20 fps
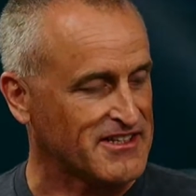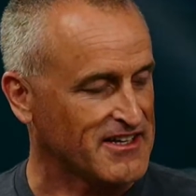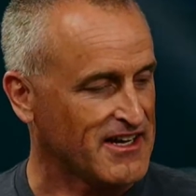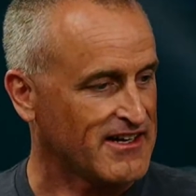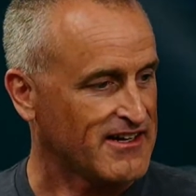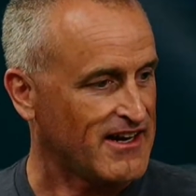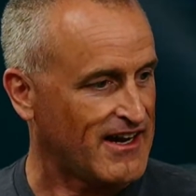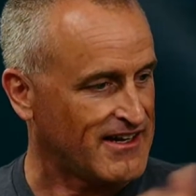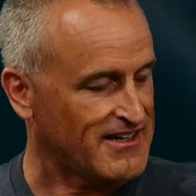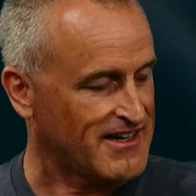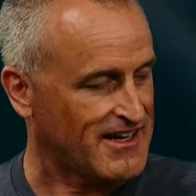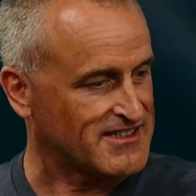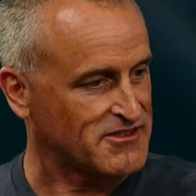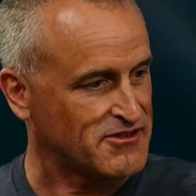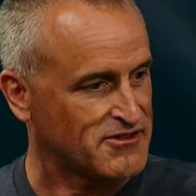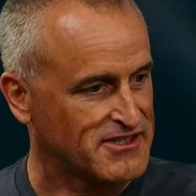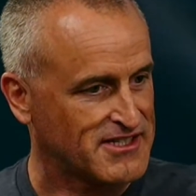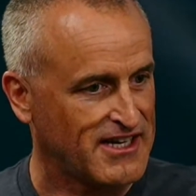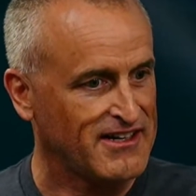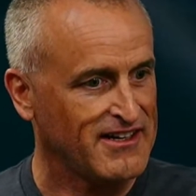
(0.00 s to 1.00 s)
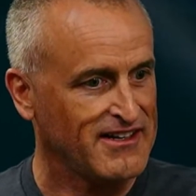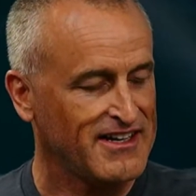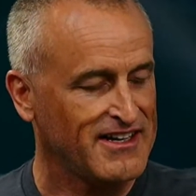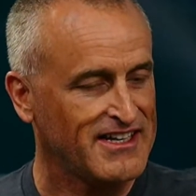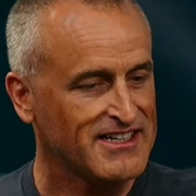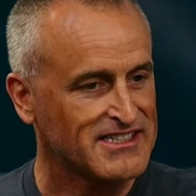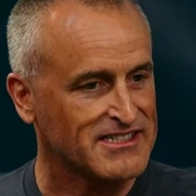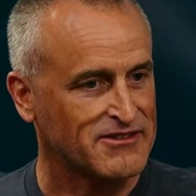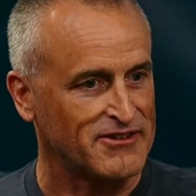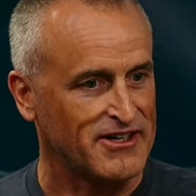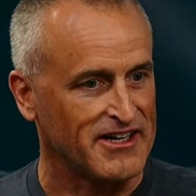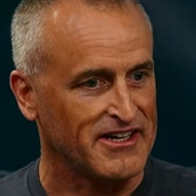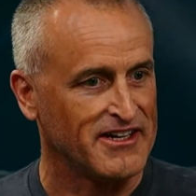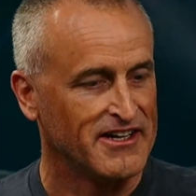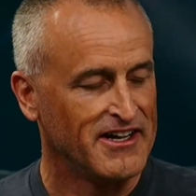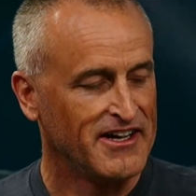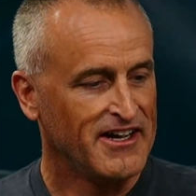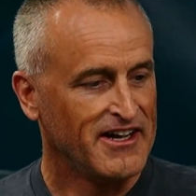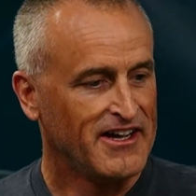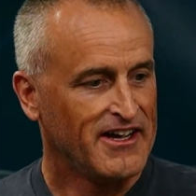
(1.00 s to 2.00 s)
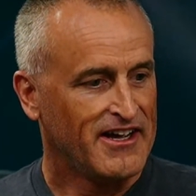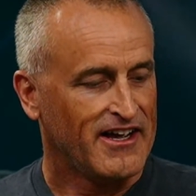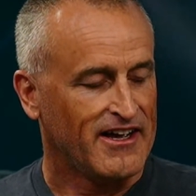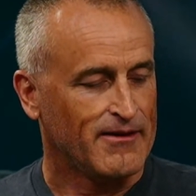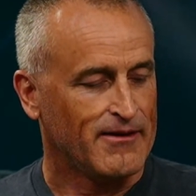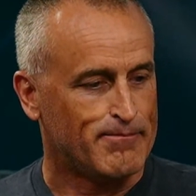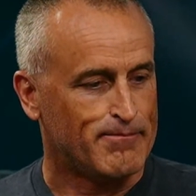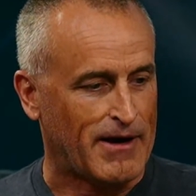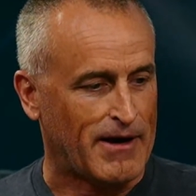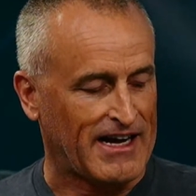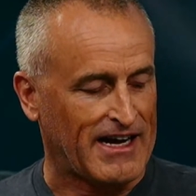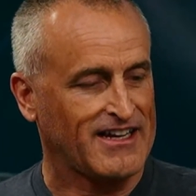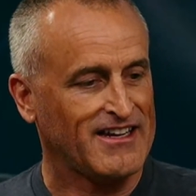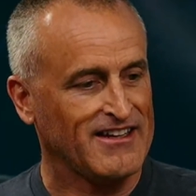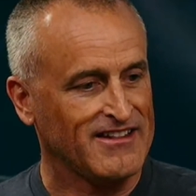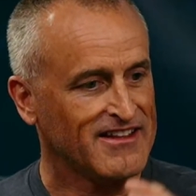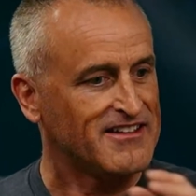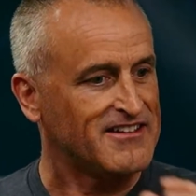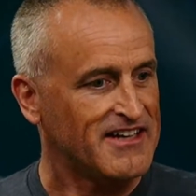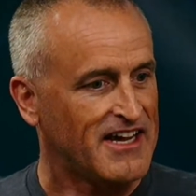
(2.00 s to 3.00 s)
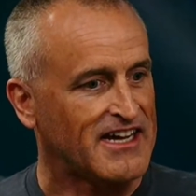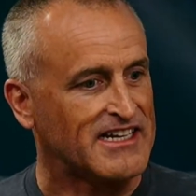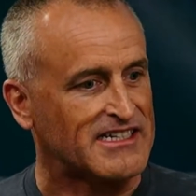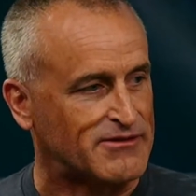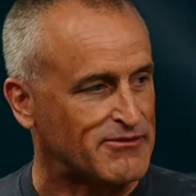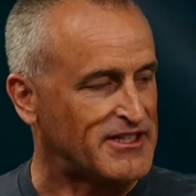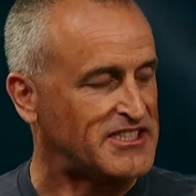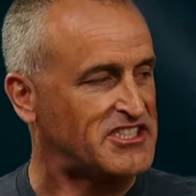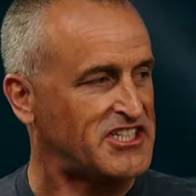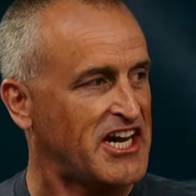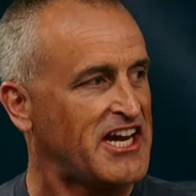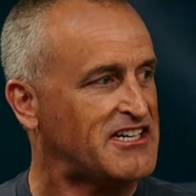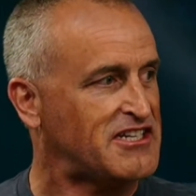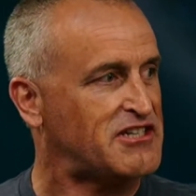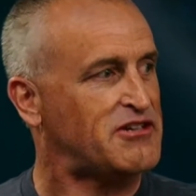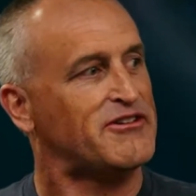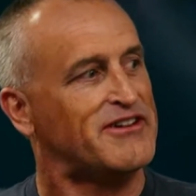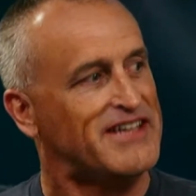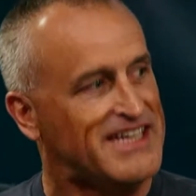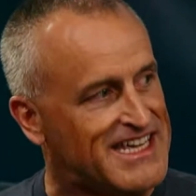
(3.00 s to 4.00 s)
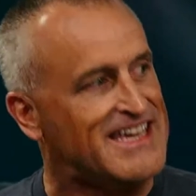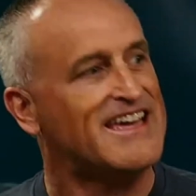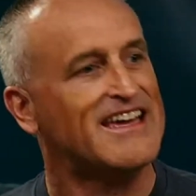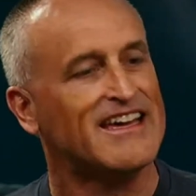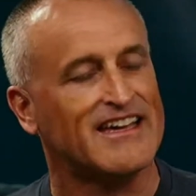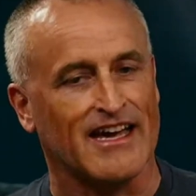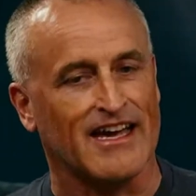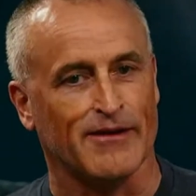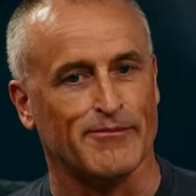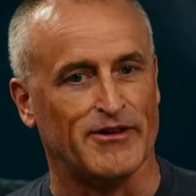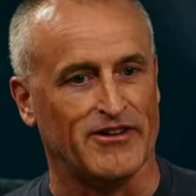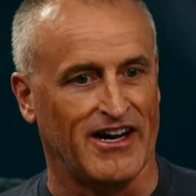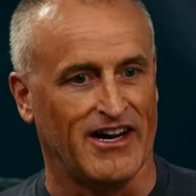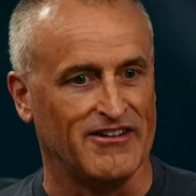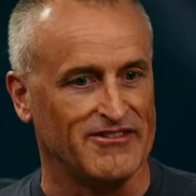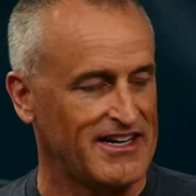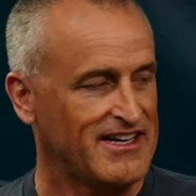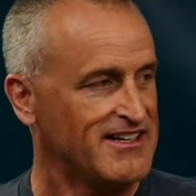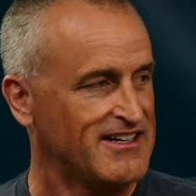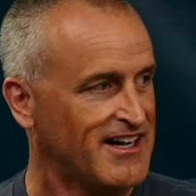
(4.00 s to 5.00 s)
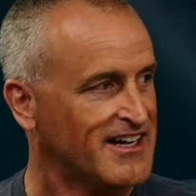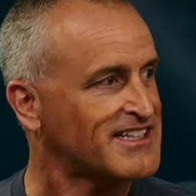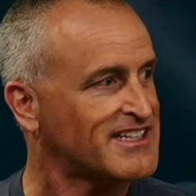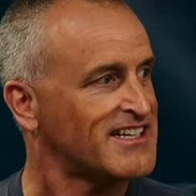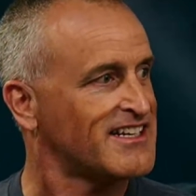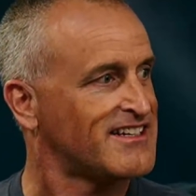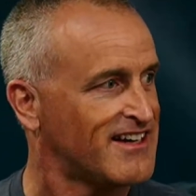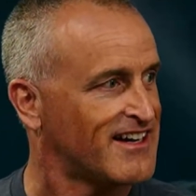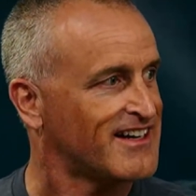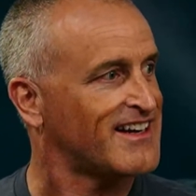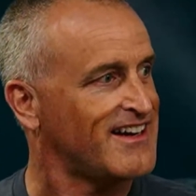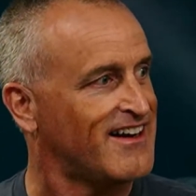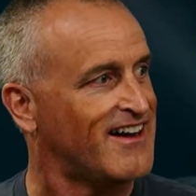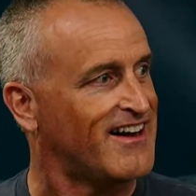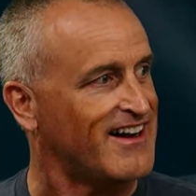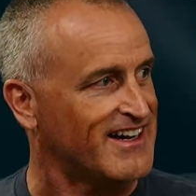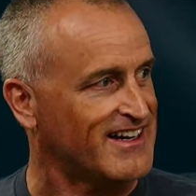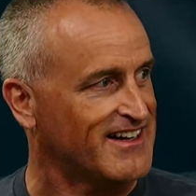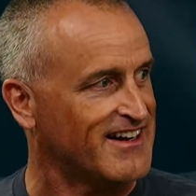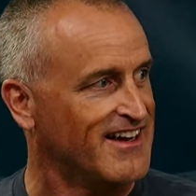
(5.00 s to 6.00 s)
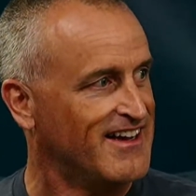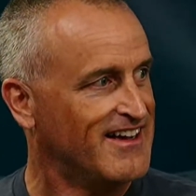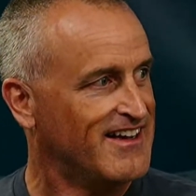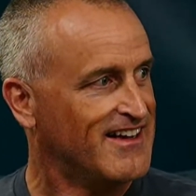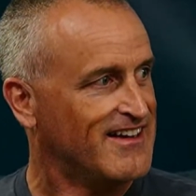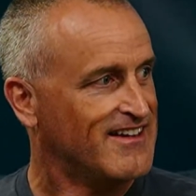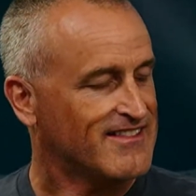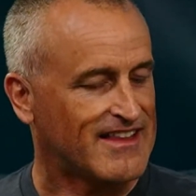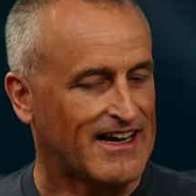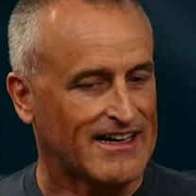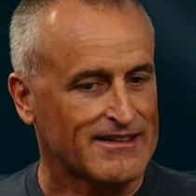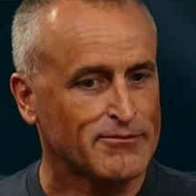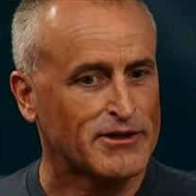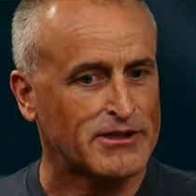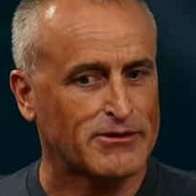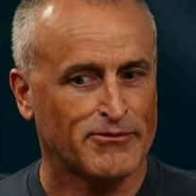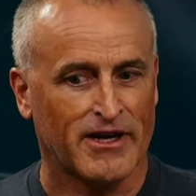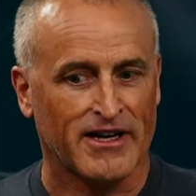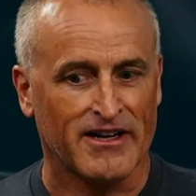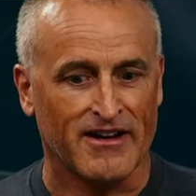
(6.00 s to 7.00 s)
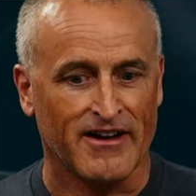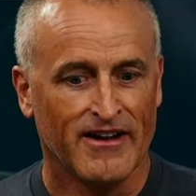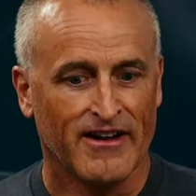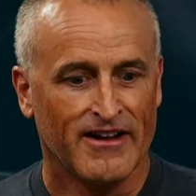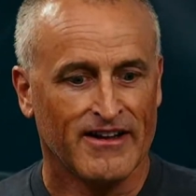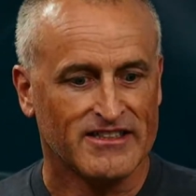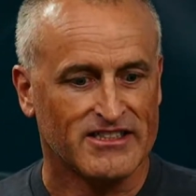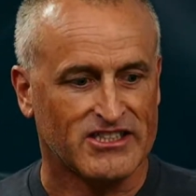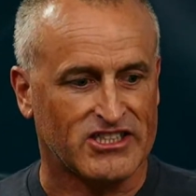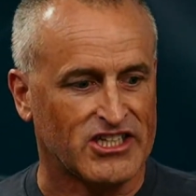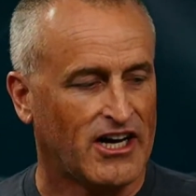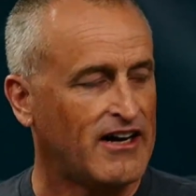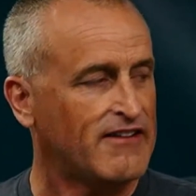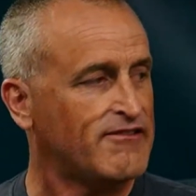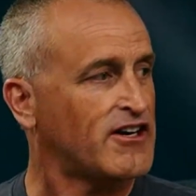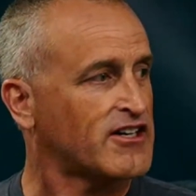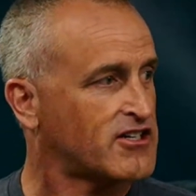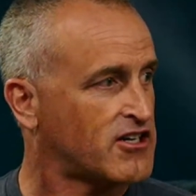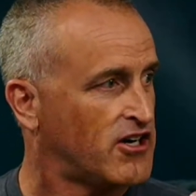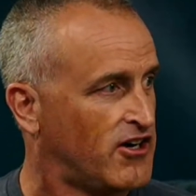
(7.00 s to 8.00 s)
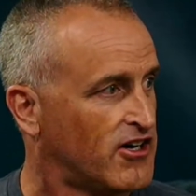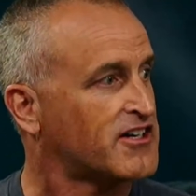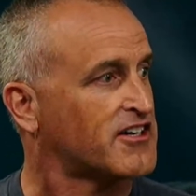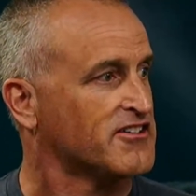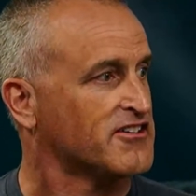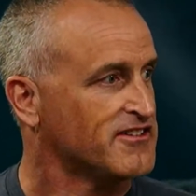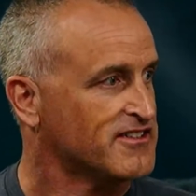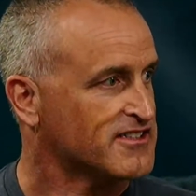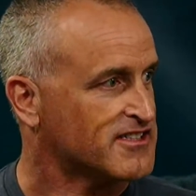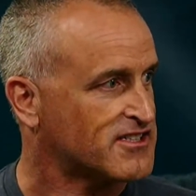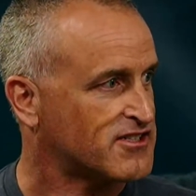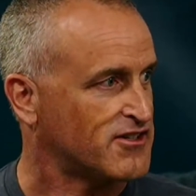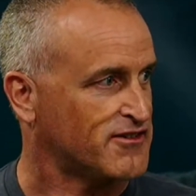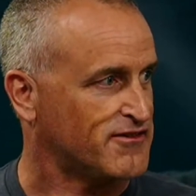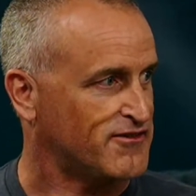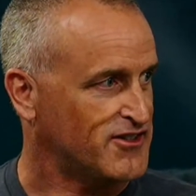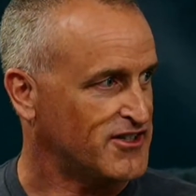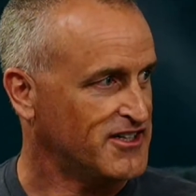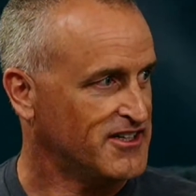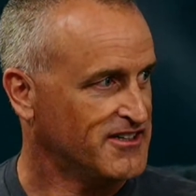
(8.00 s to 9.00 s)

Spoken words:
And as you said in the history, back in the days when J2EE came around in 1999, that was when Java conquered the server,